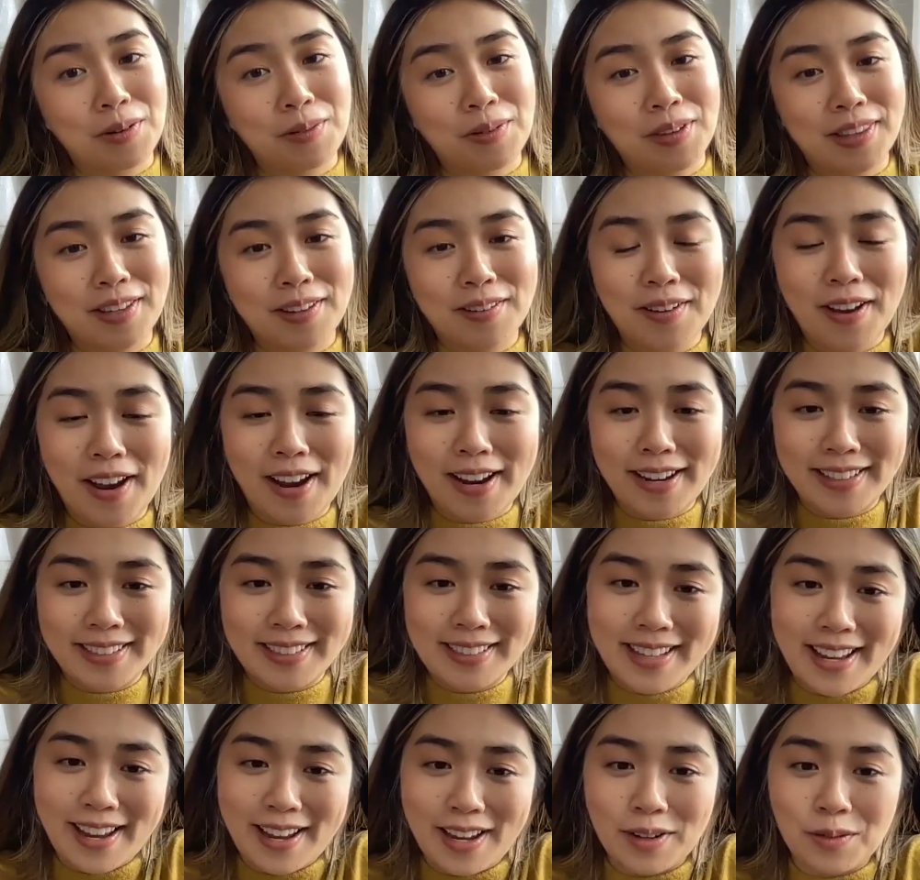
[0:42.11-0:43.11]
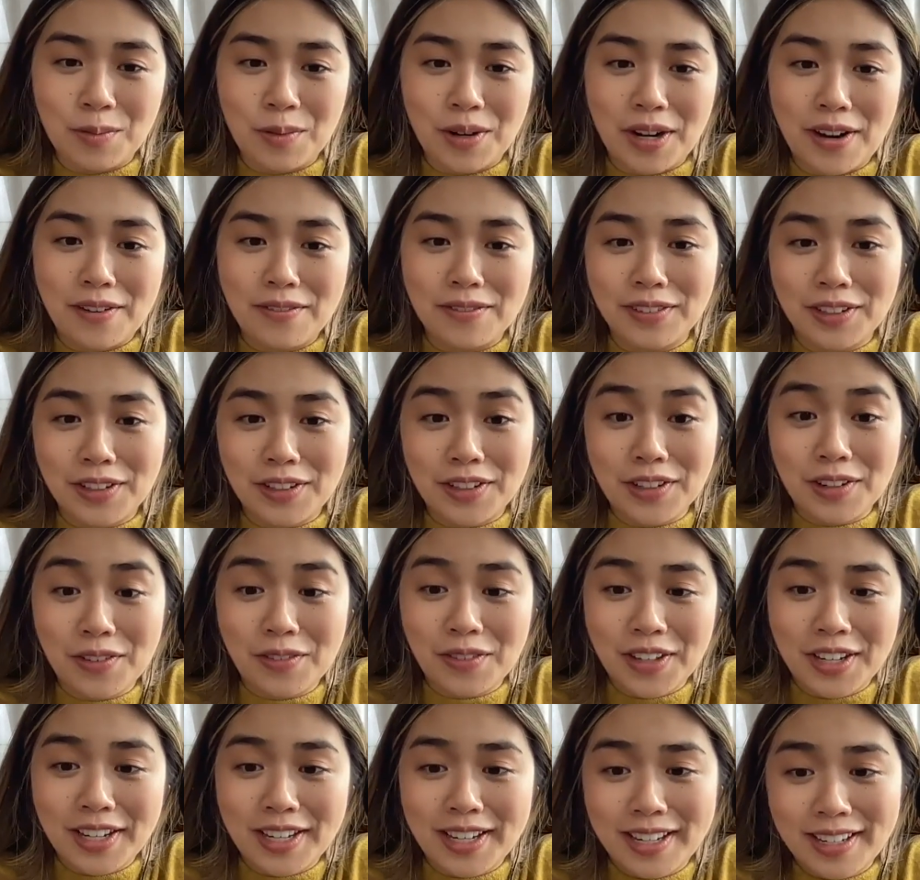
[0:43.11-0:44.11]
with you guys and what I've learned over
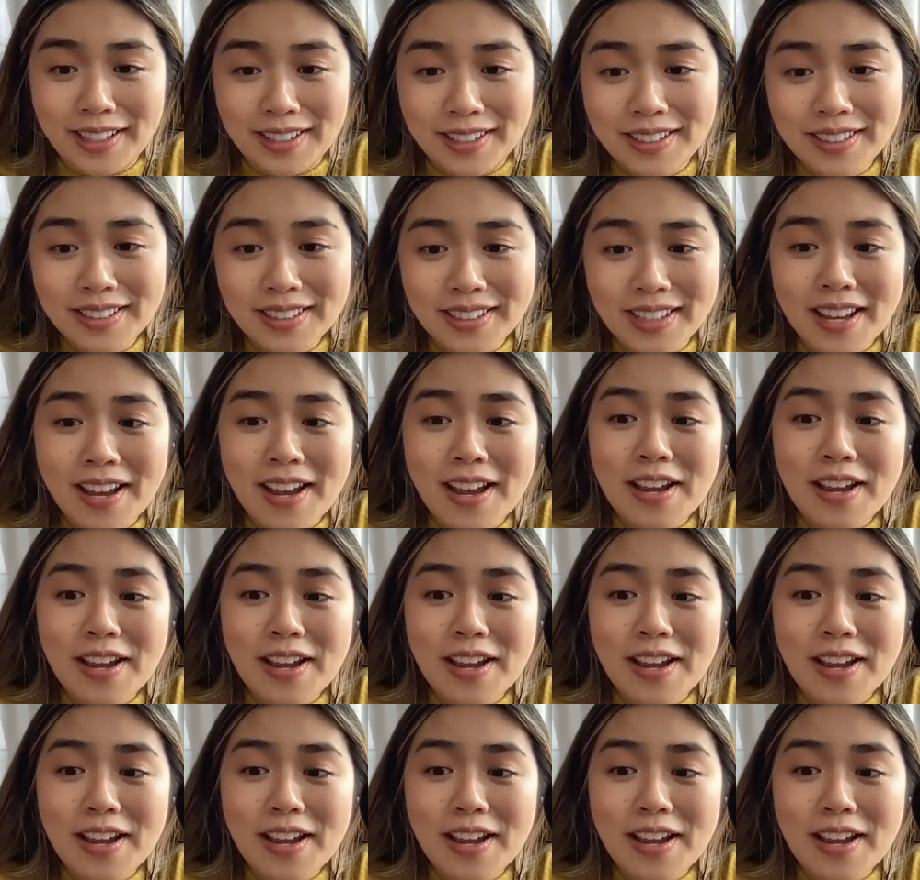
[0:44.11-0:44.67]
the years,